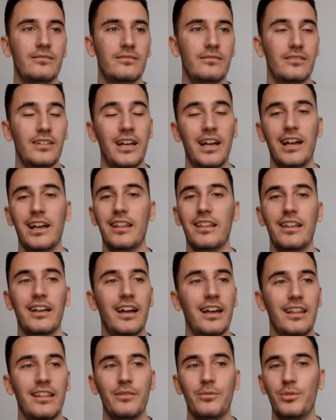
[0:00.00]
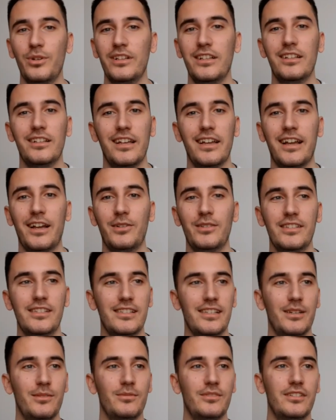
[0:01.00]
I really like how they
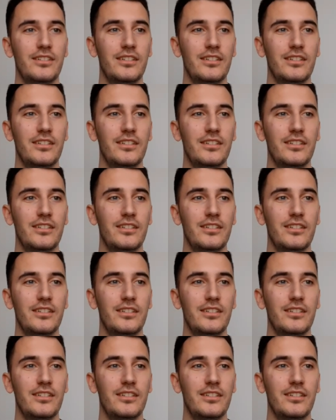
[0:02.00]
sound.